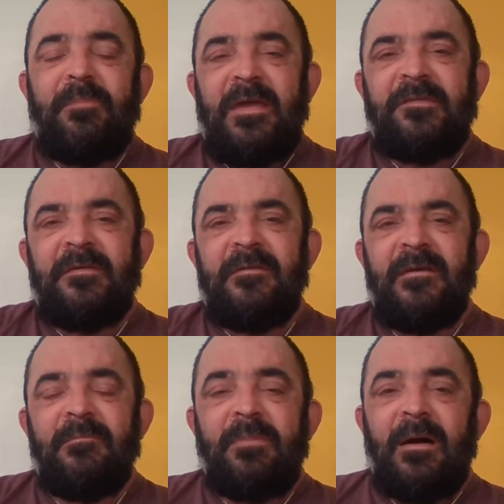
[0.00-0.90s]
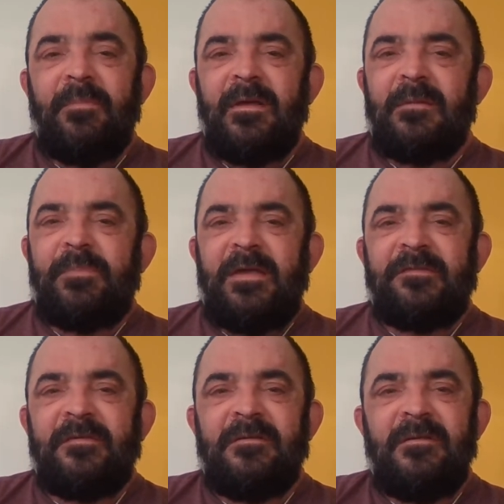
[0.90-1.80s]
beaten in public,
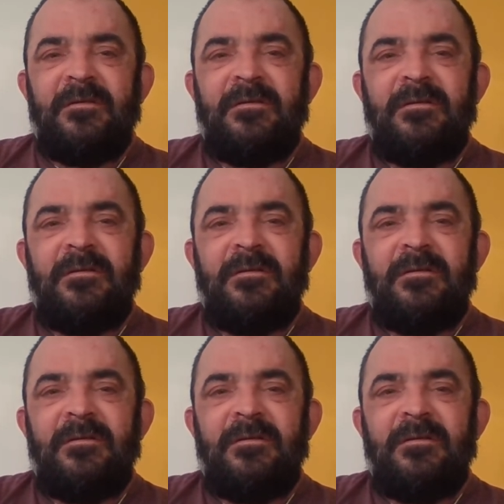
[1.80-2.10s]
beaten,